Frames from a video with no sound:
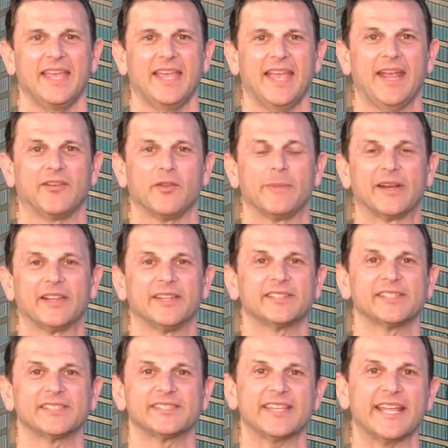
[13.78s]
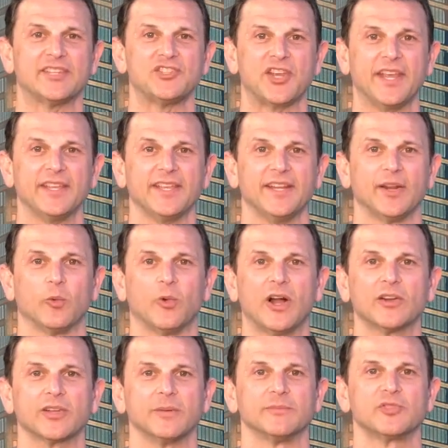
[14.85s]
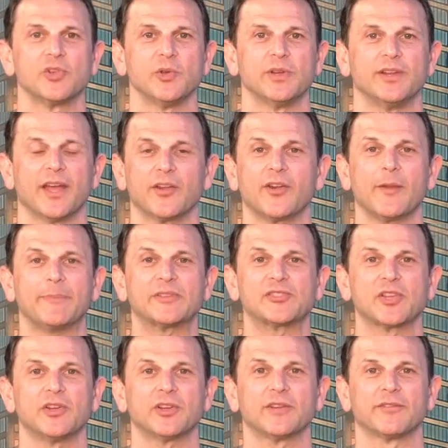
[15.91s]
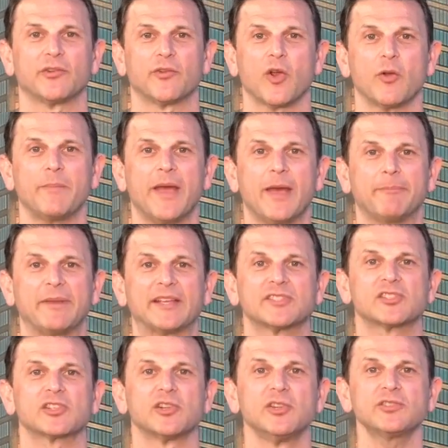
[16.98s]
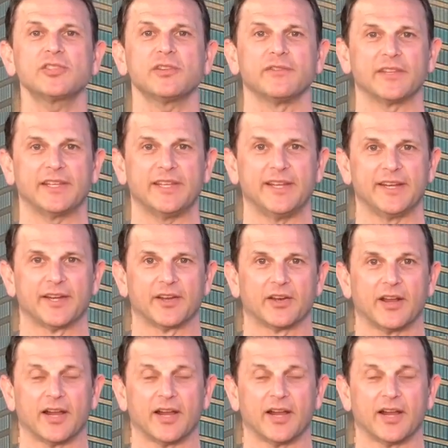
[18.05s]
Hey everybody, this is Ted Jenkin and welcome to another episode of The Roadmap exclusively here